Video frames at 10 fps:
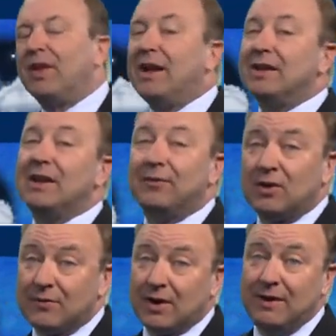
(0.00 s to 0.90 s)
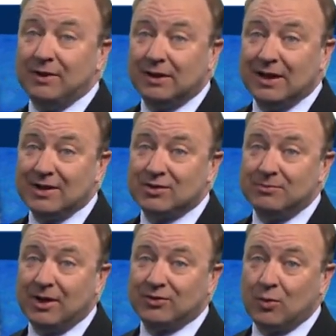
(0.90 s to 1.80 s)
any leftover evening clouds will
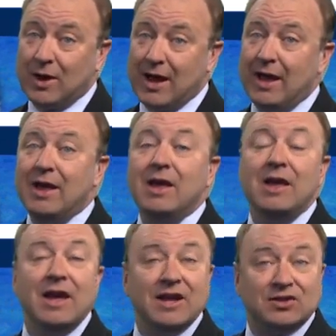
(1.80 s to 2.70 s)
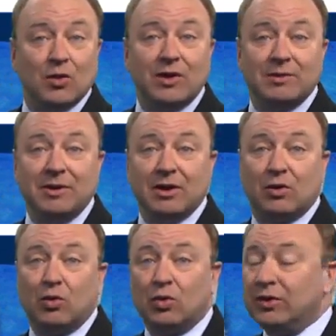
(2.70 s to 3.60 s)
melt away. It's going to be a
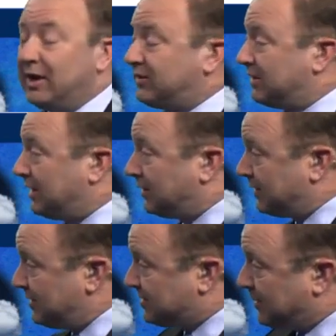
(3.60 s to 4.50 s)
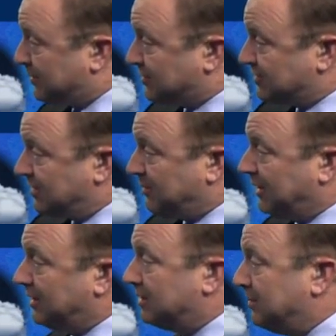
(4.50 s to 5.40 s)
cool night tonight. Look at these temperatures
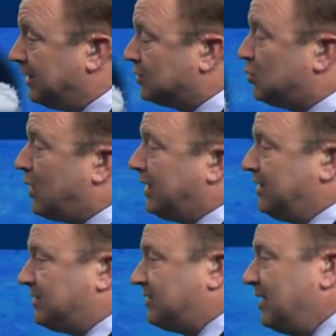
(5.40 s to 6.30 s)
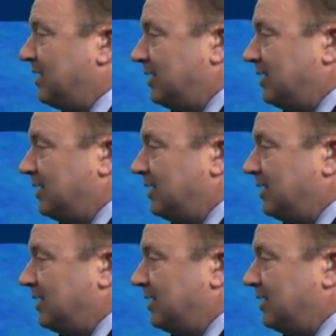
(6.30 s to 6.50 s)
dipping into the middle 20s